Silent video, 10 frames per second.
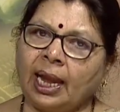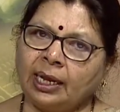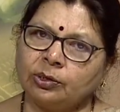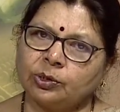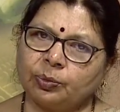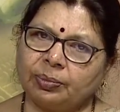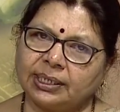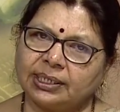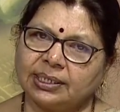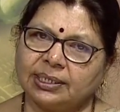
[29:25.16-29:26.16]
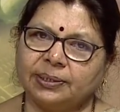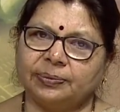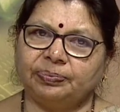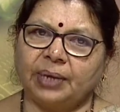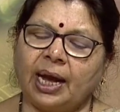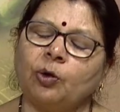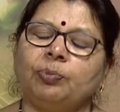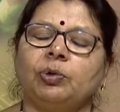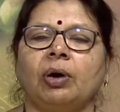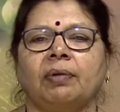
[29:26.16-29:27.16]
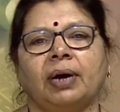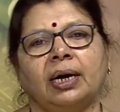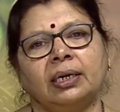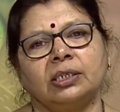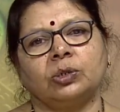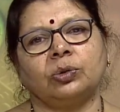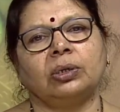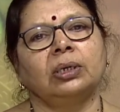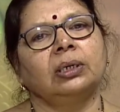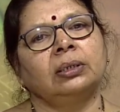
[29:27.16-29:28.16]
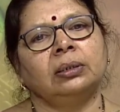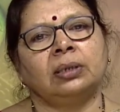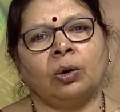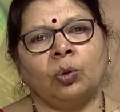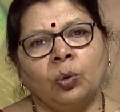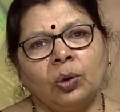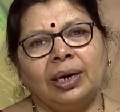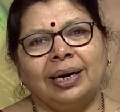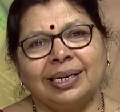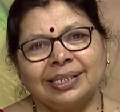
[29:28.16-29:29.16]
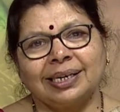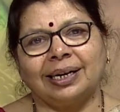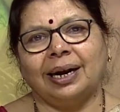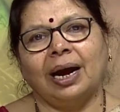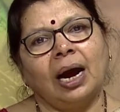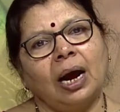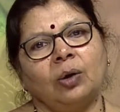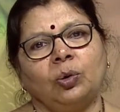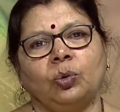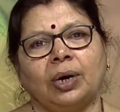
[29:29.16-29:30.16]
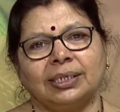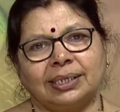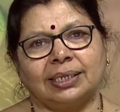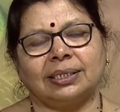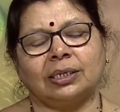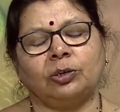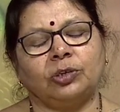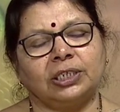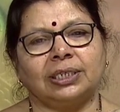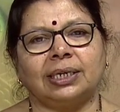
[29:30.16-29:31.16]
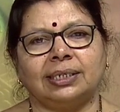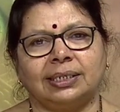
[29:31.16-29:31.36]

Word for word: Thank you so much. I hope you have understood the whole lesson how to assess the nutritional